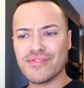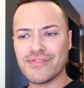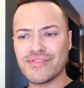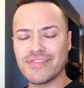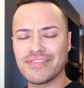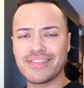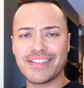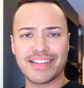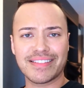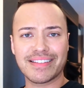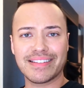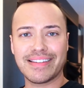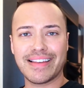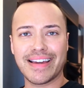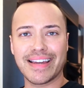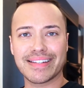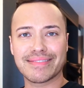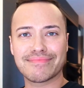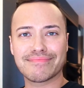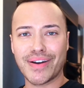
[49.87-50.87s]
Who doesn't
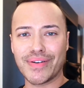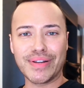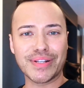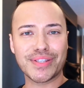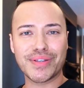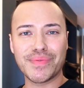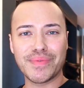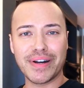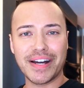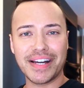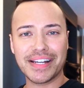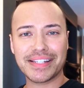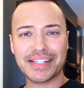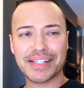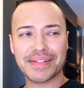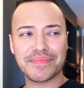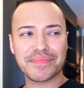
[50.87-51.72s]
like going to work?